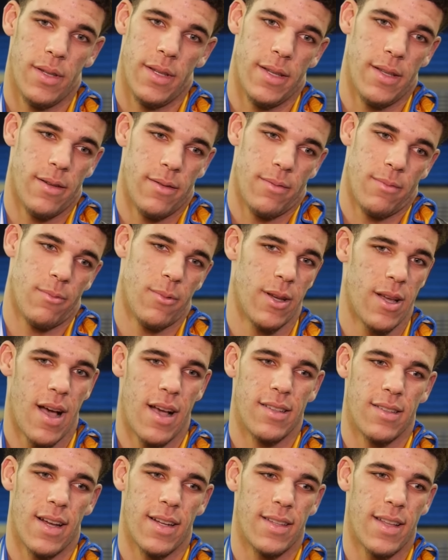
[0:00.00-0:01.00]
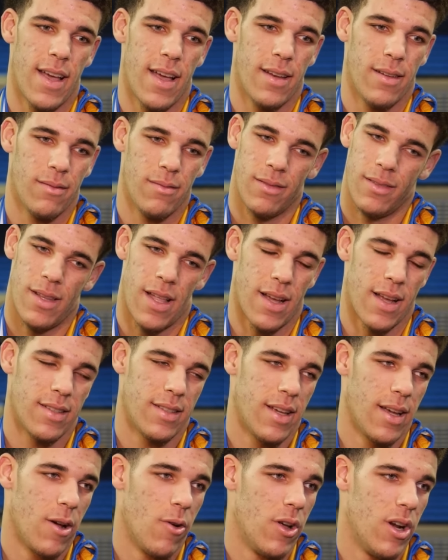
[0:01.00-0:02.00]
And with guys like that, like I
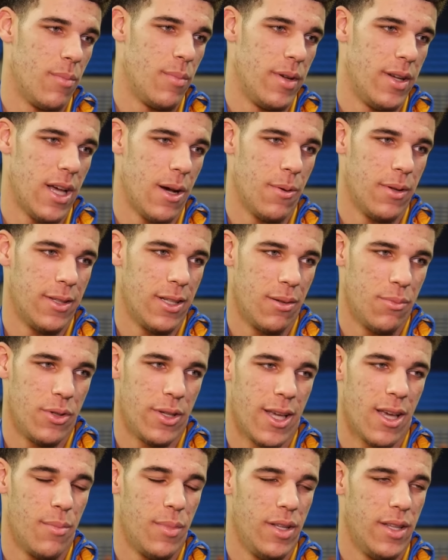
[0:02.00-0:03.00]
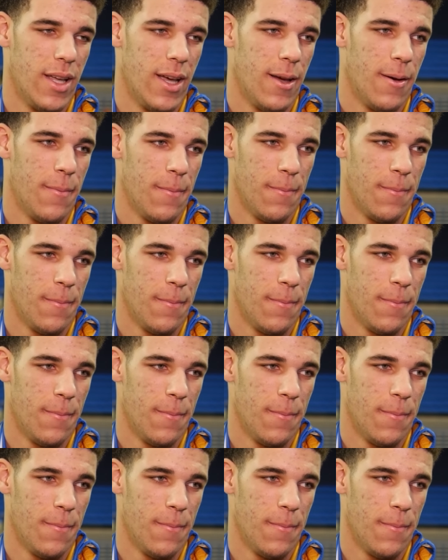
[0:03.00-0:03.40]
said, going up and down with them, you can't beat that.